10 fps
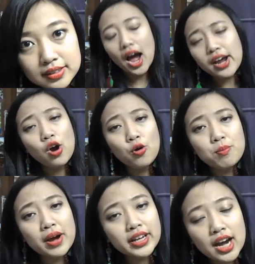I hope
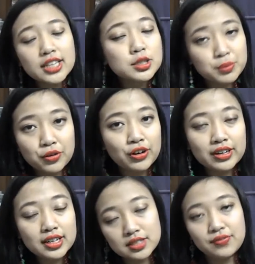my guide spirit
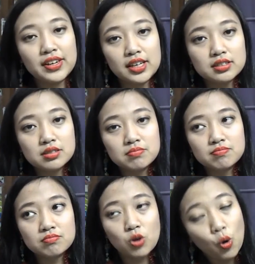is a phoenix
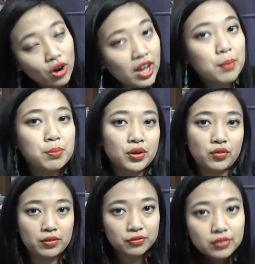or a hippogriff.